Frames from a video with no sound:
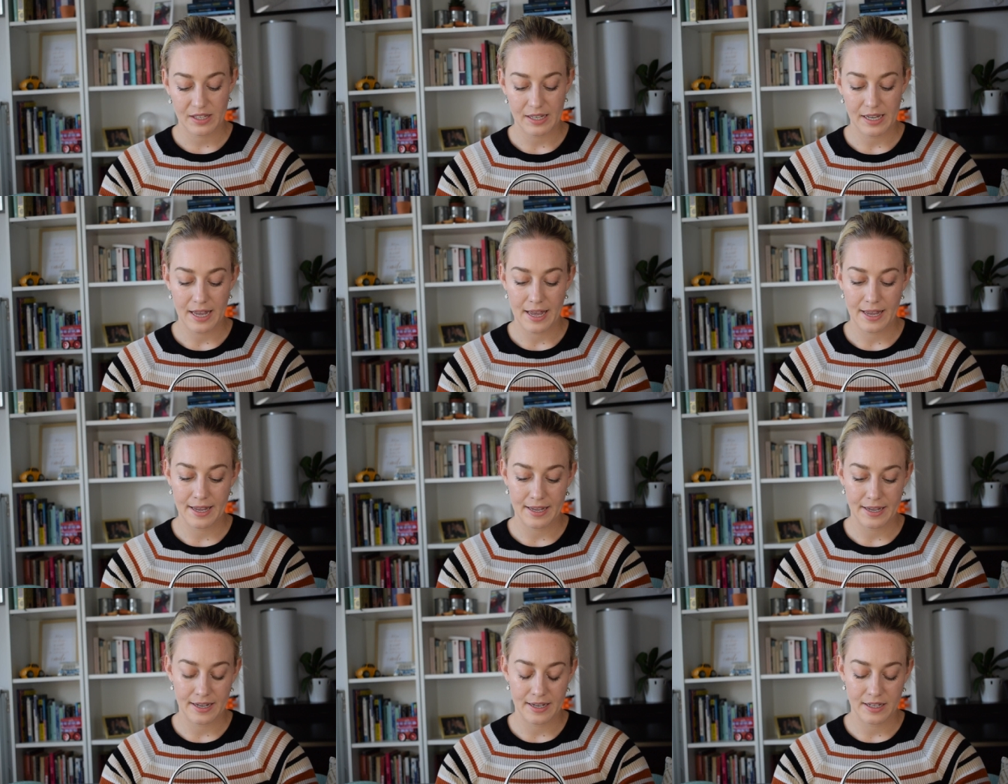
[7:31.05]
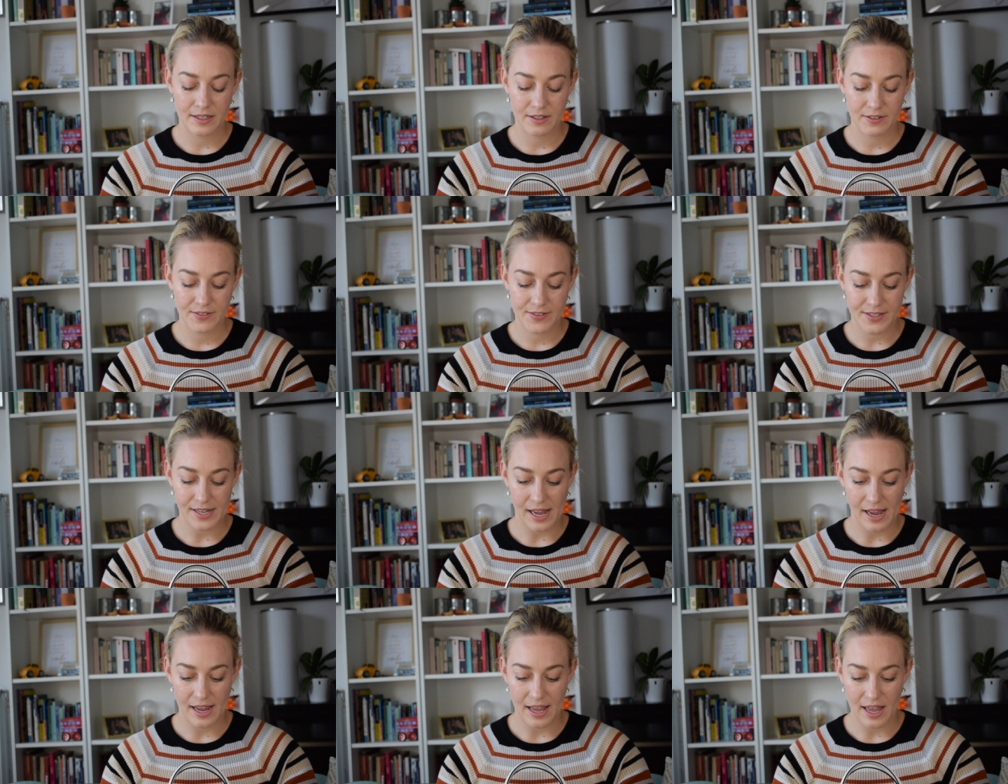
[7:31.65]
And
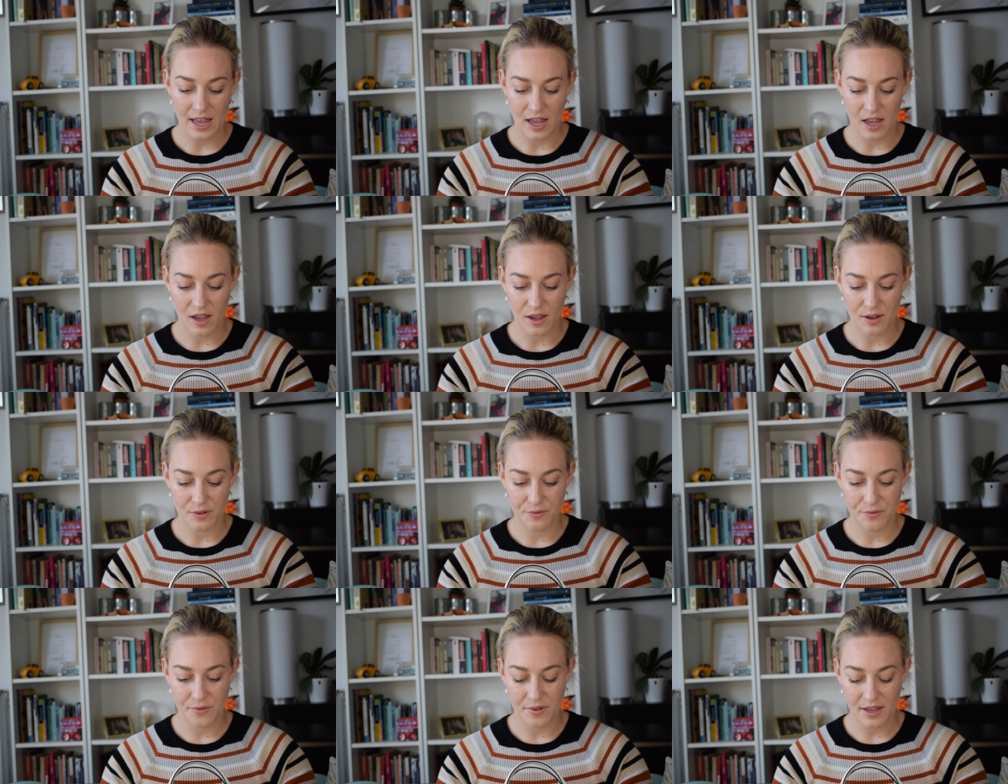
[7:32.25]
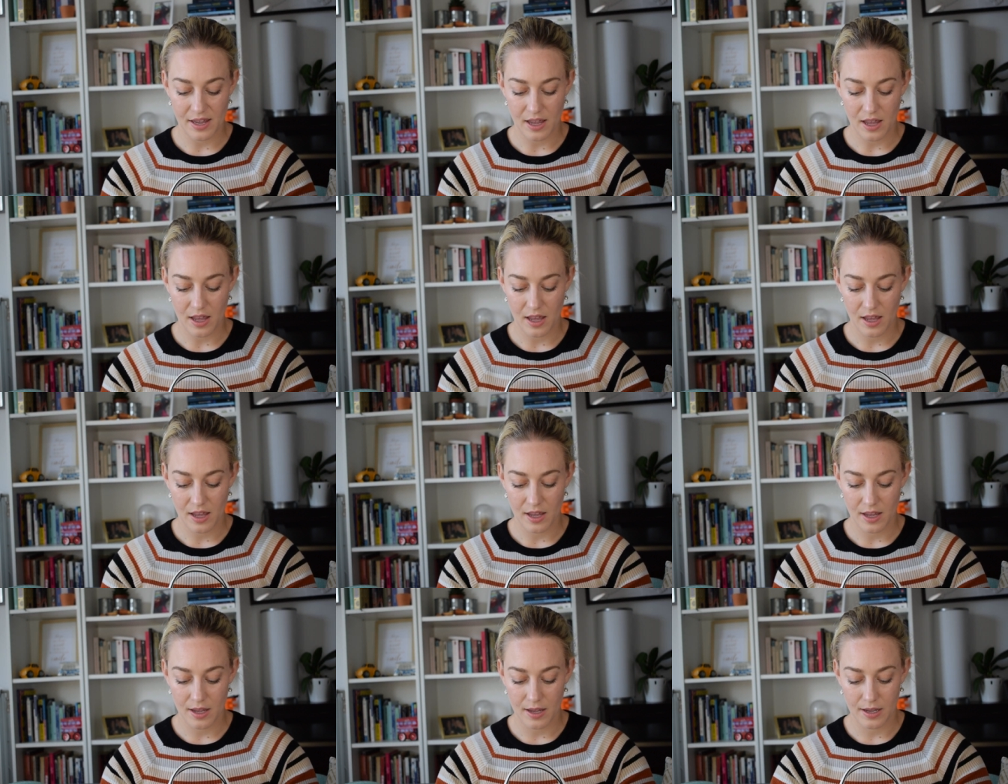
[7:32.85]
I have
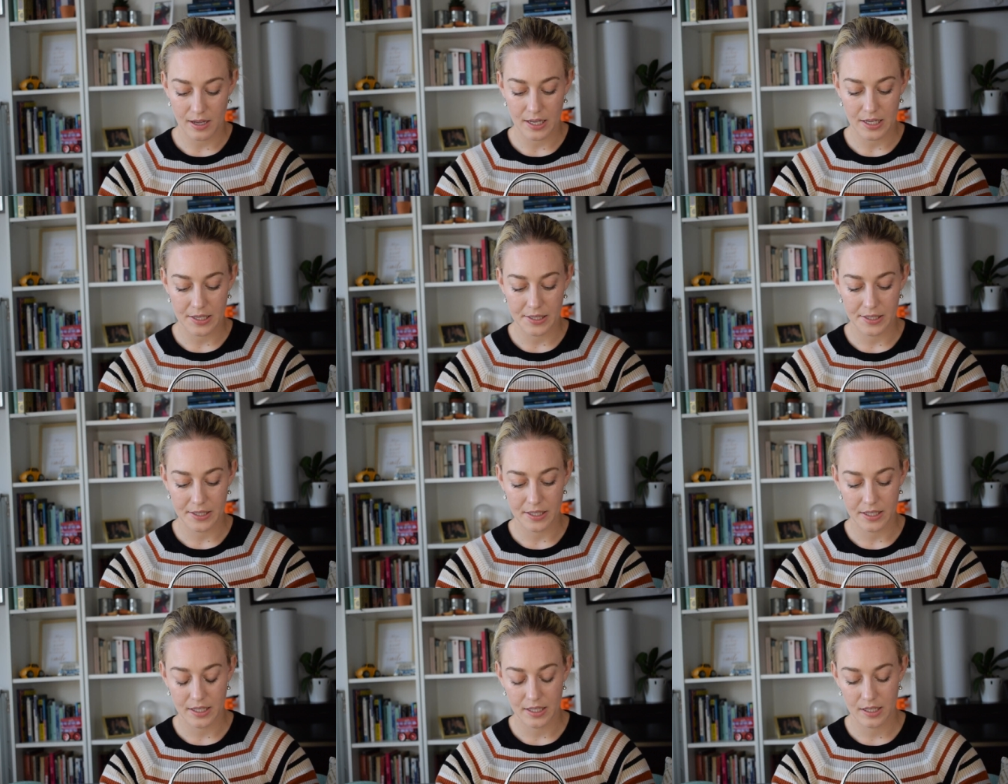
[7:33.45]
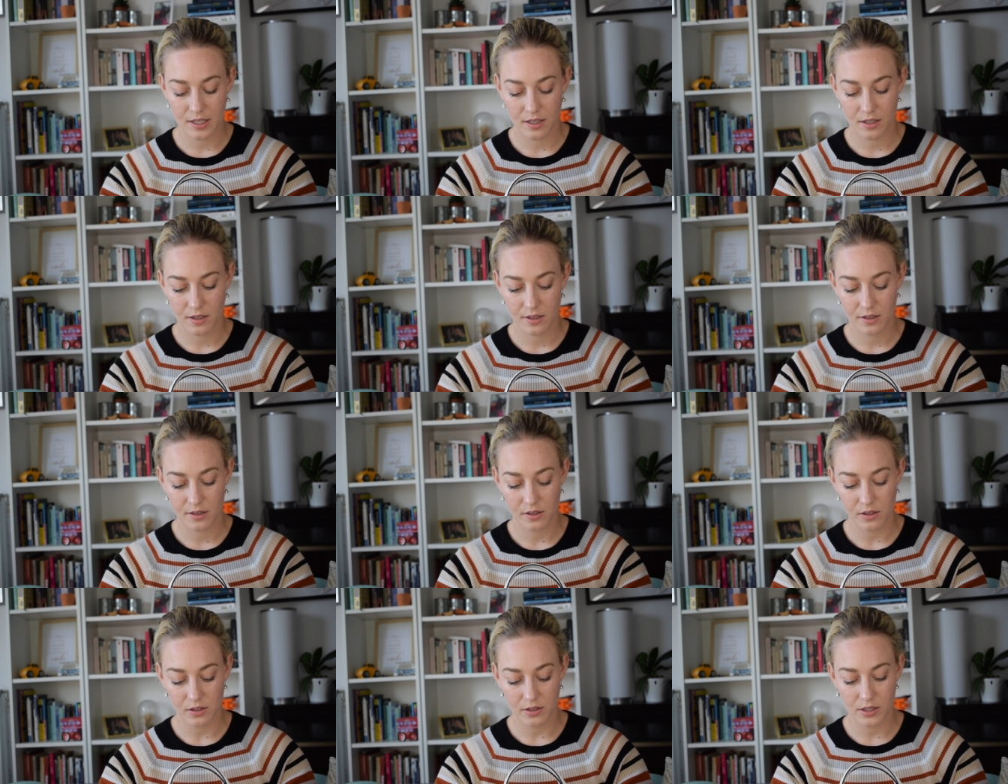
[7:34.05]
a
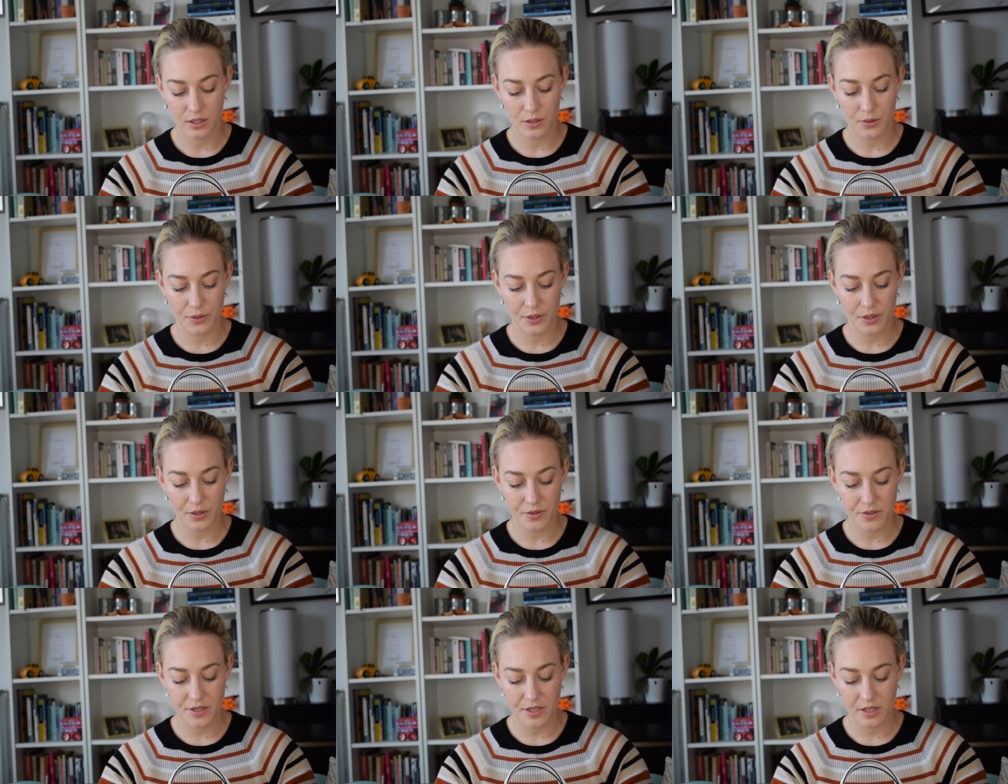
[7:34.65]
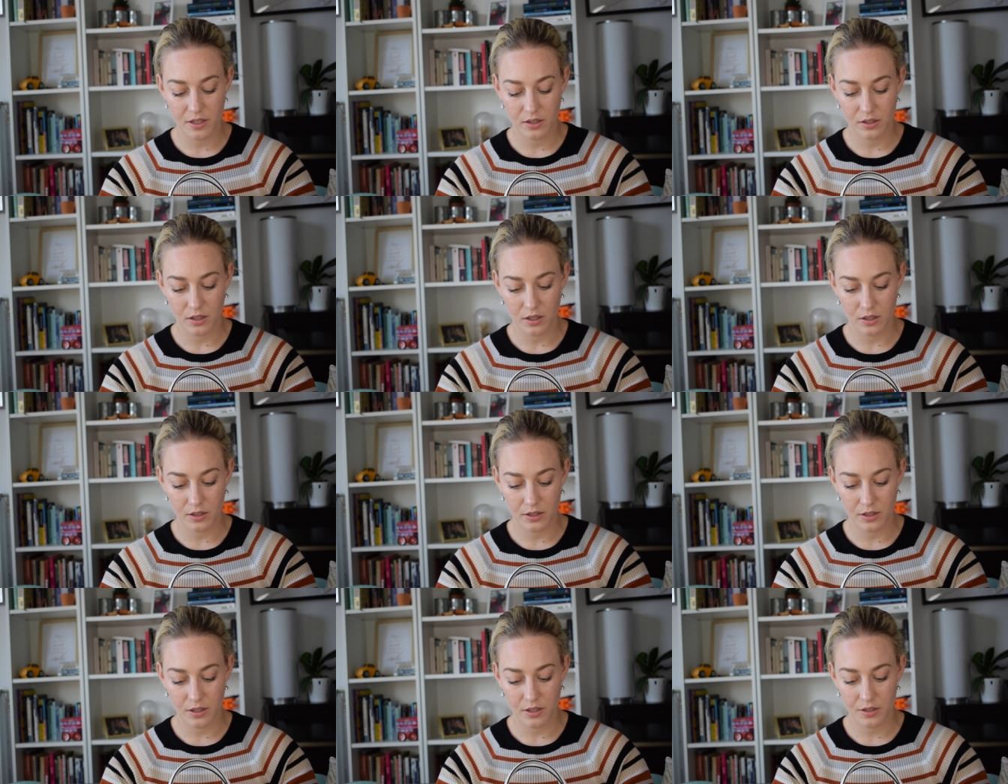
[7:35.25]
loyalty
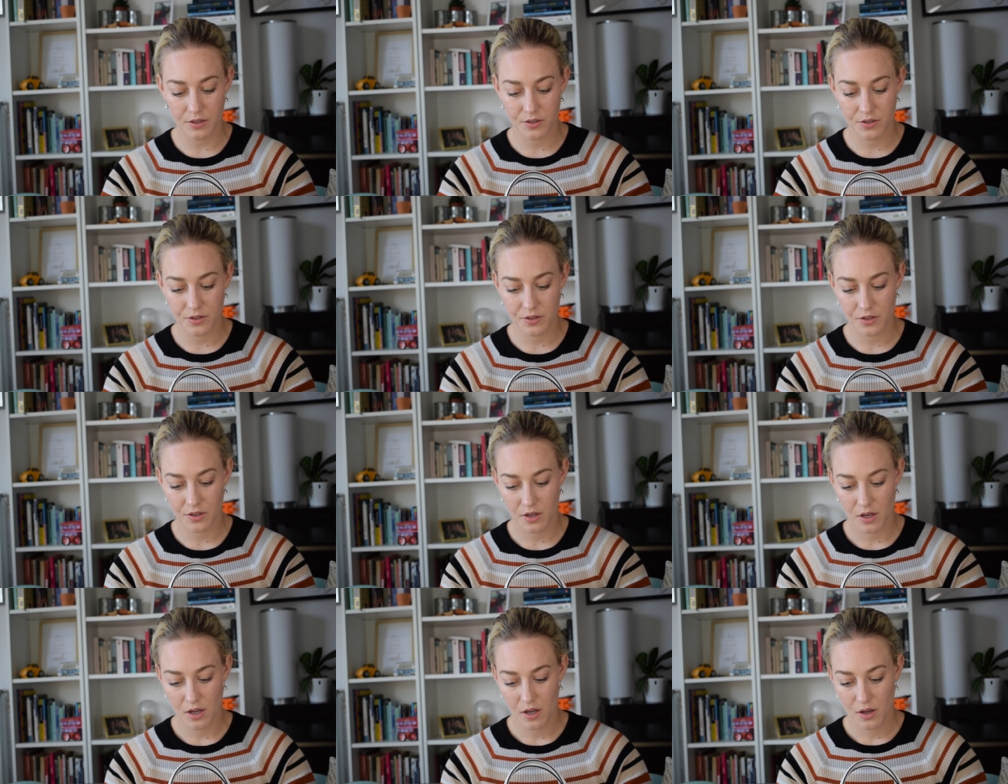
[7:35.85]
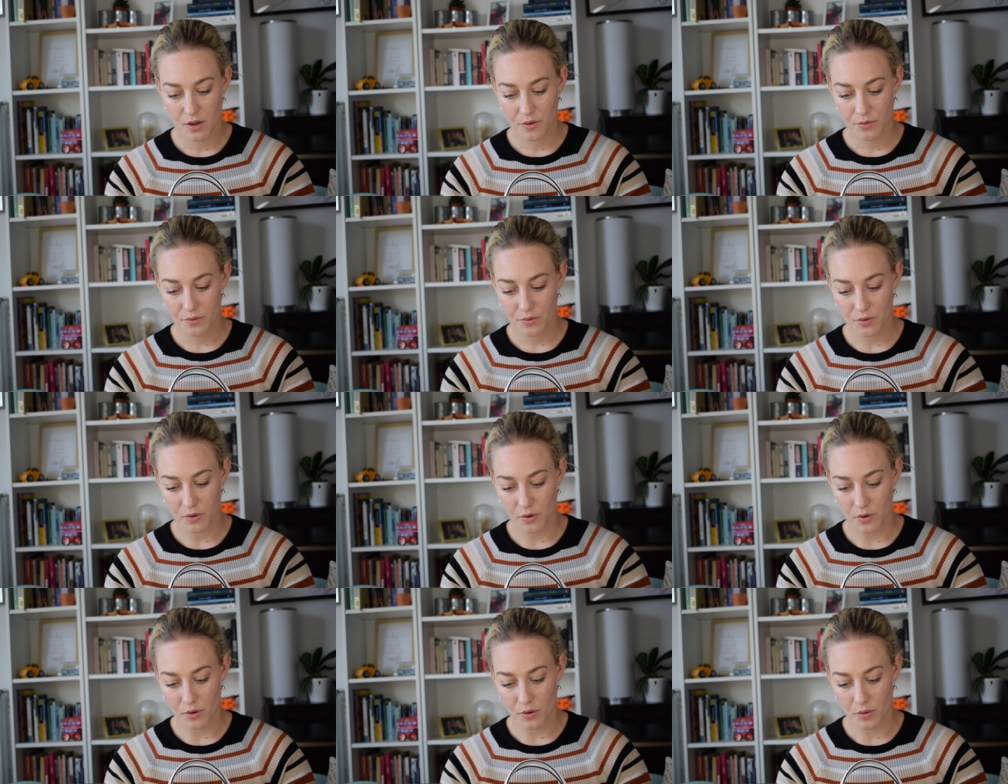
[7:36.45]
card
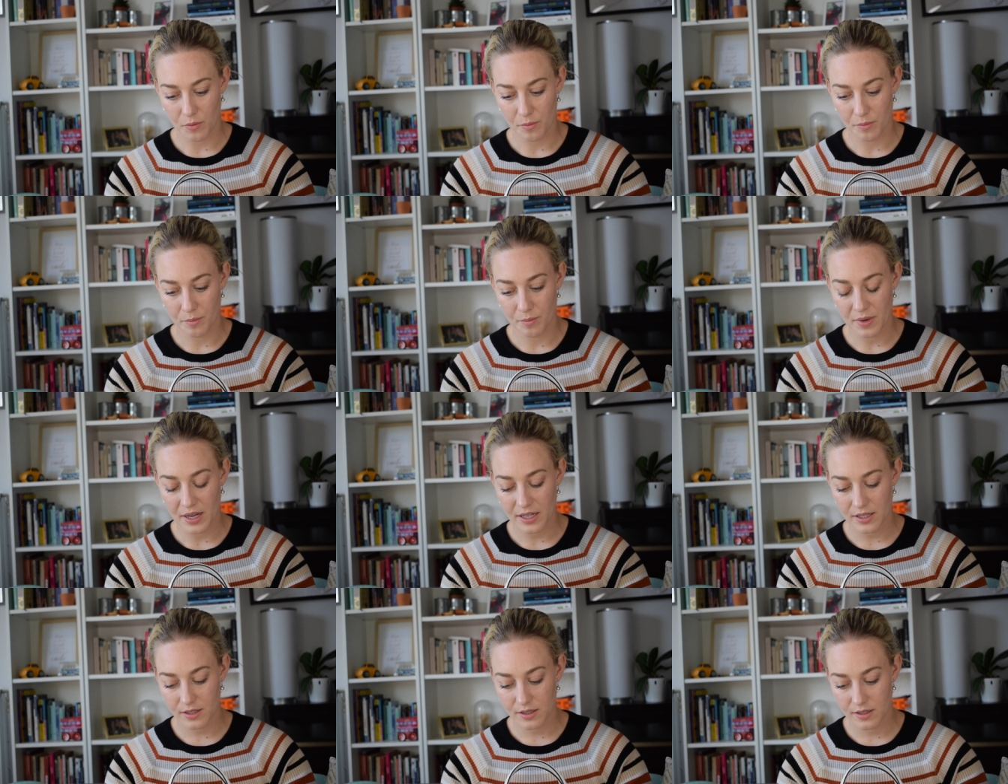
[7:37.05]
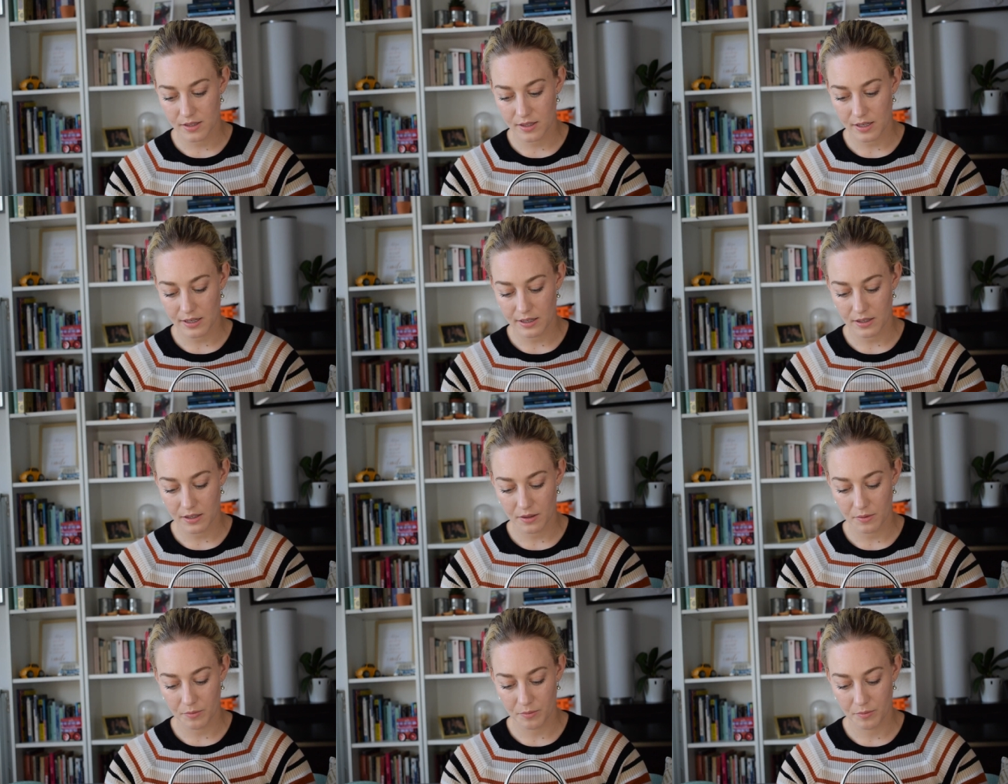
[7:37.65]
from
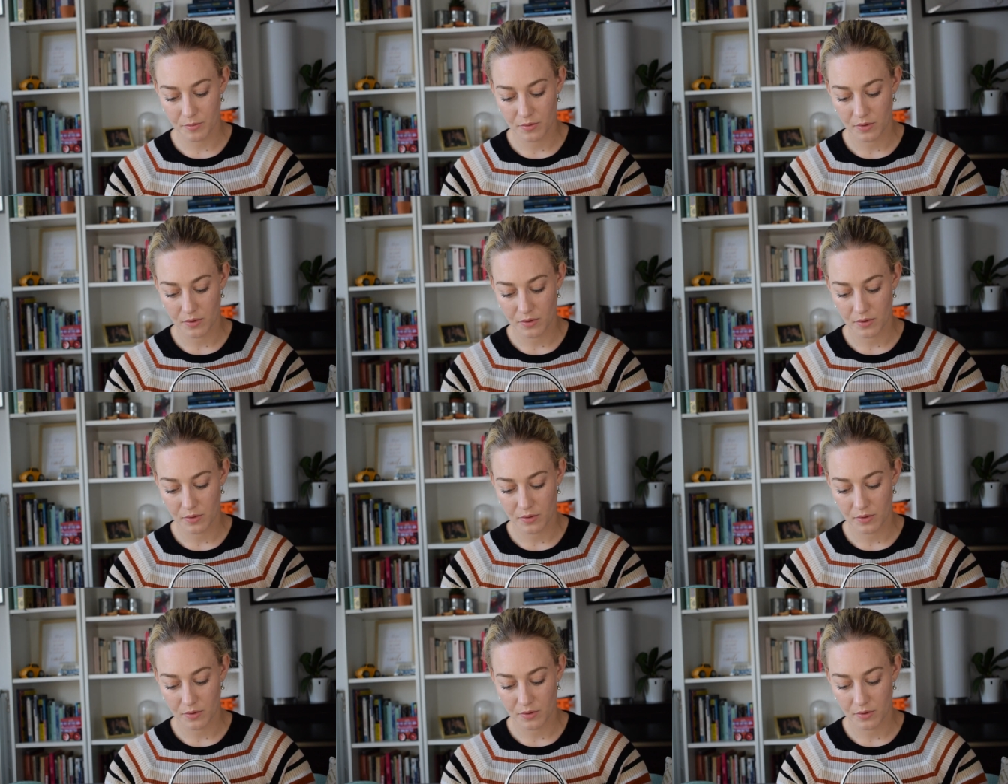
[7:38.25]
Metze,